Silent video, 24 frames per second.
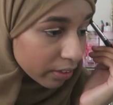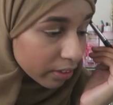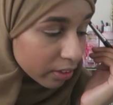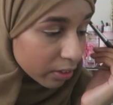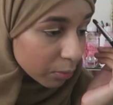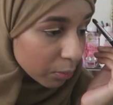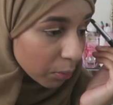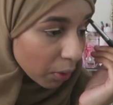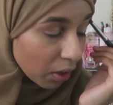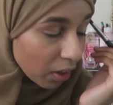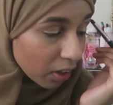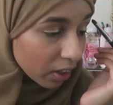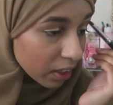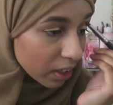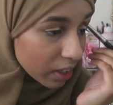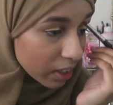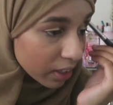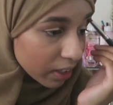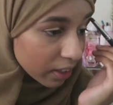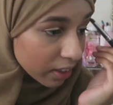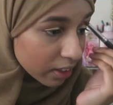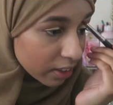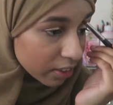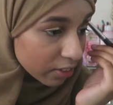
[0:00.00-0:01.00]

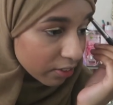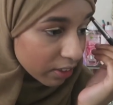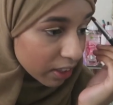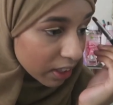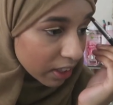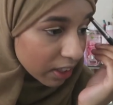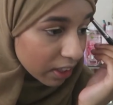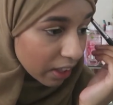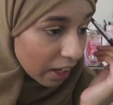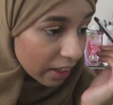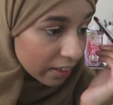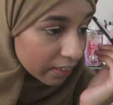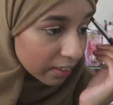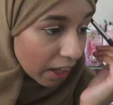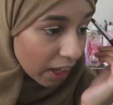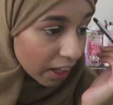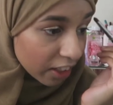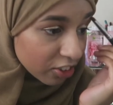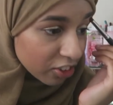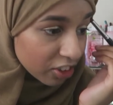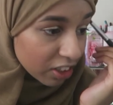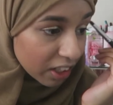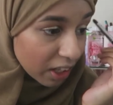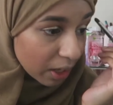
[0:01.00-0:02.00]
Sparkly. It's really nice.
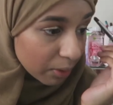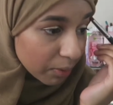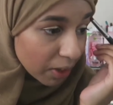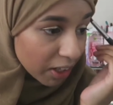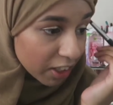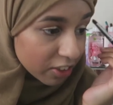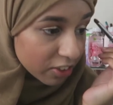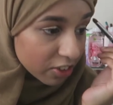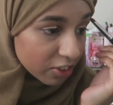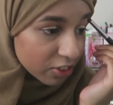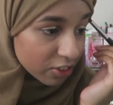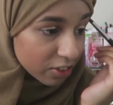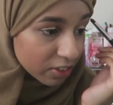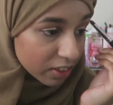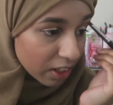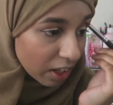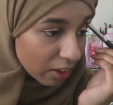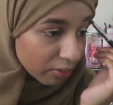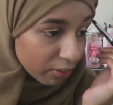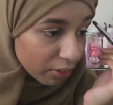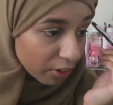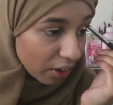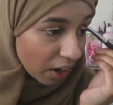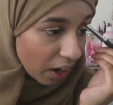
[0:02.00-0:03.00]
Actually, I might just use
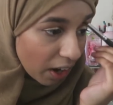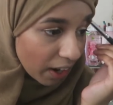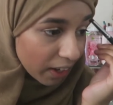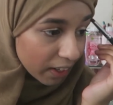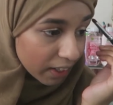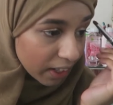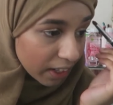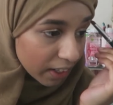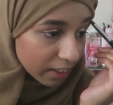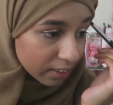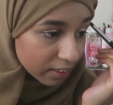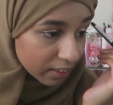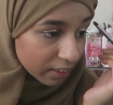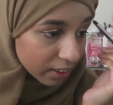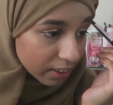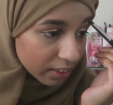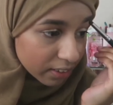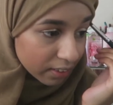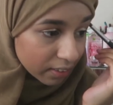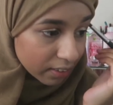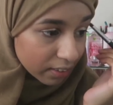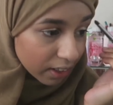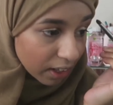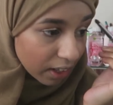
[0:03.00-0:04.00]
that for a highlighter
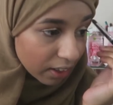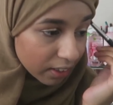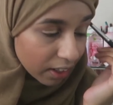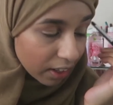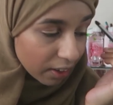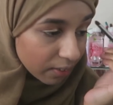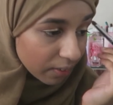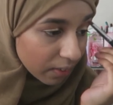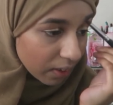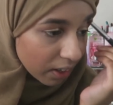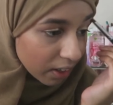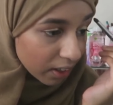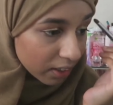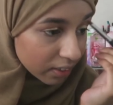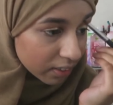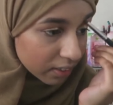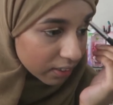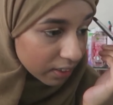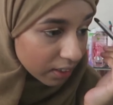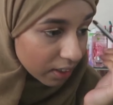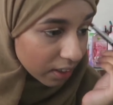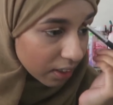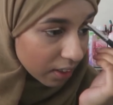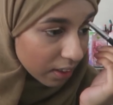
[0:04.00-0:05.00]
and see how that
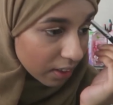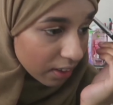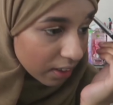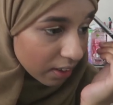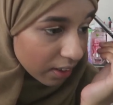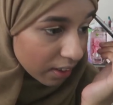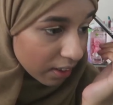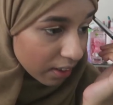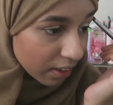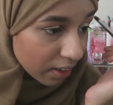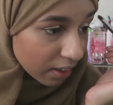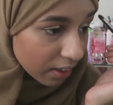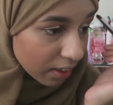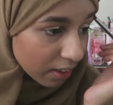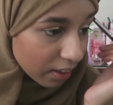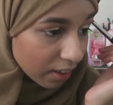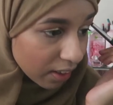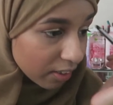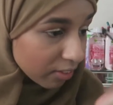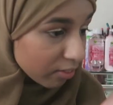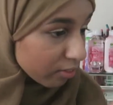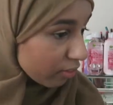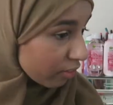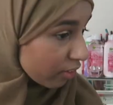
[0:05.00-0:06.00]
works.
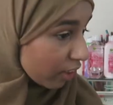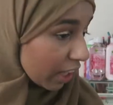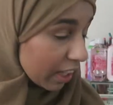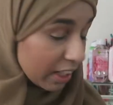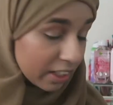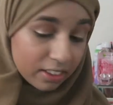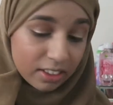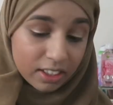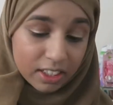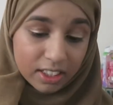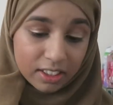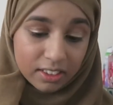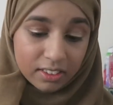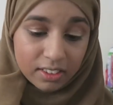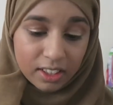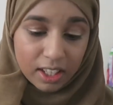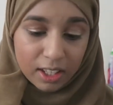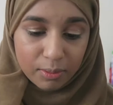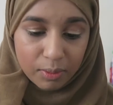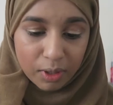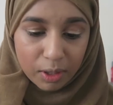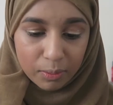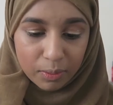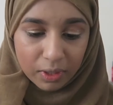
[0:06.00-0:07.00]
In fact, because
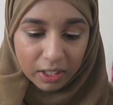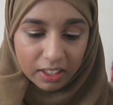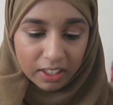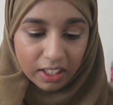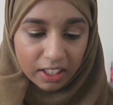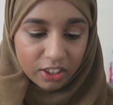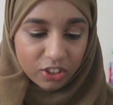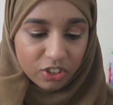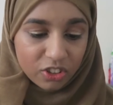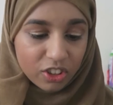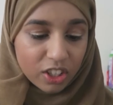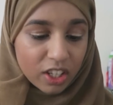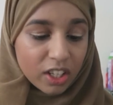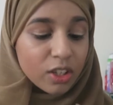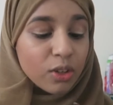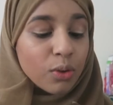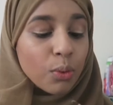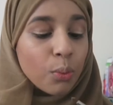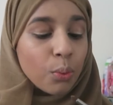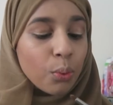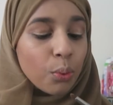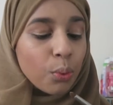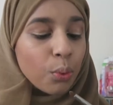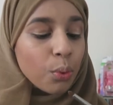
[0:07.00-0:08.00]
that might be a nice shade.
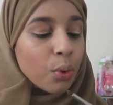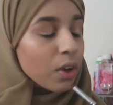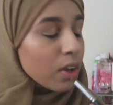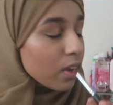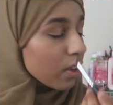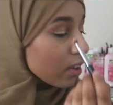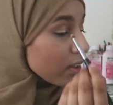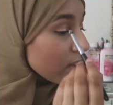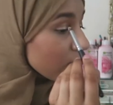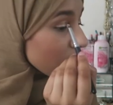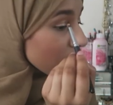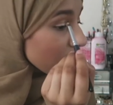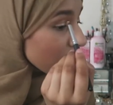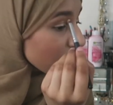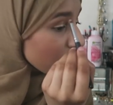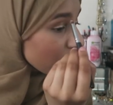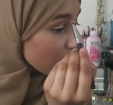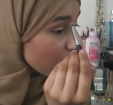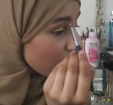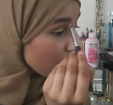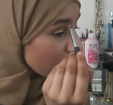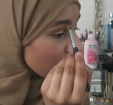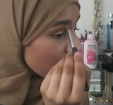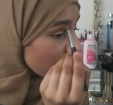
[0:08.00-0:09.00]

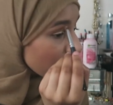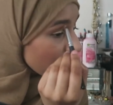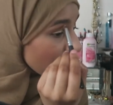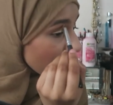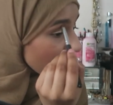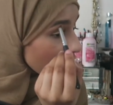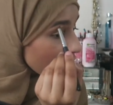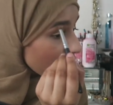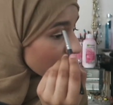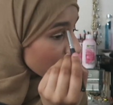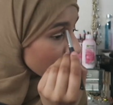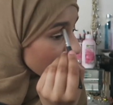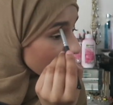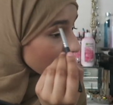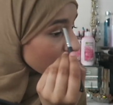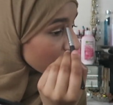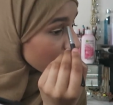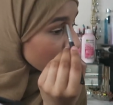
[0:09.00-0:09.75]
And